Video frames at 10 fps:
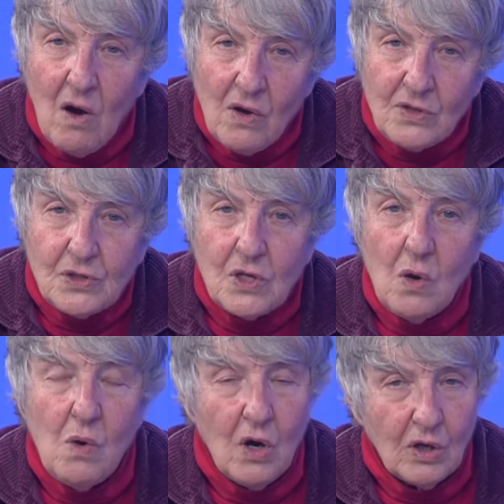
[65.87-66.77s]

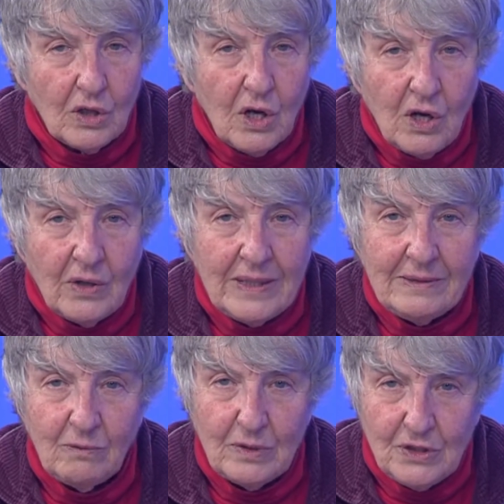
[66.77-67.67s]
also her
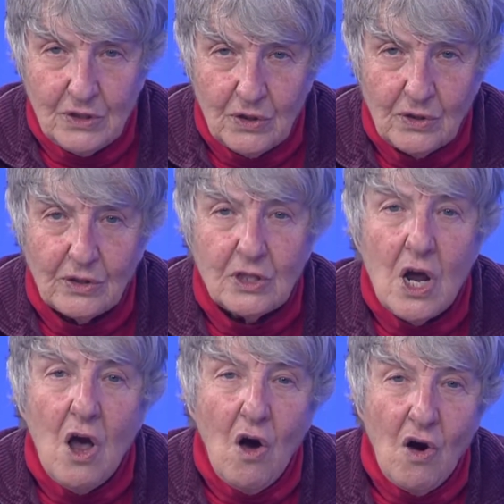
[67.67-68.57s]
current research
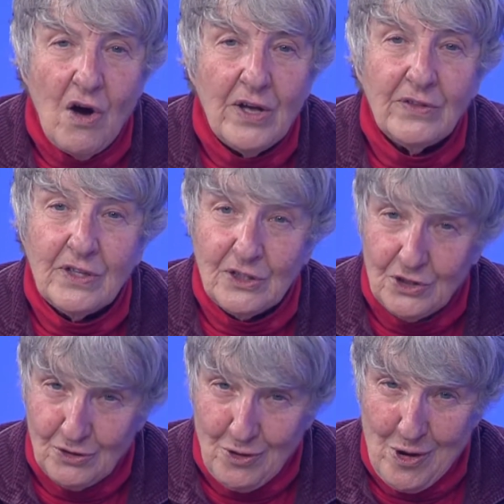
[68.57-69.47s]
on the
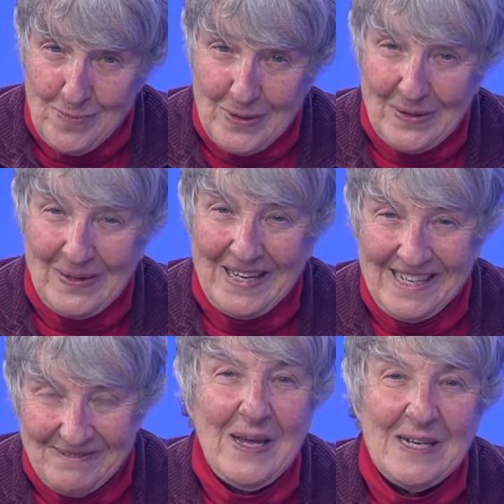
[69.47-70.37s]

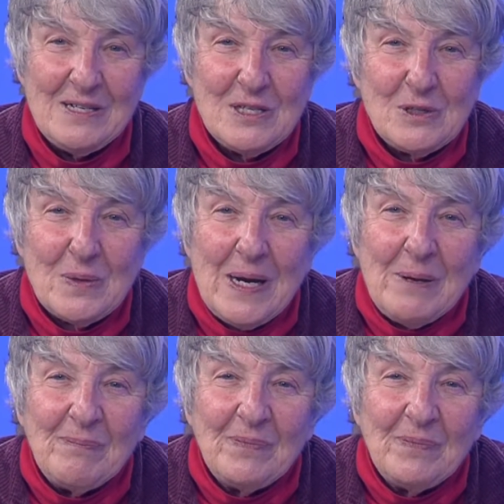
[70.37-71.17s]
strawberry industry.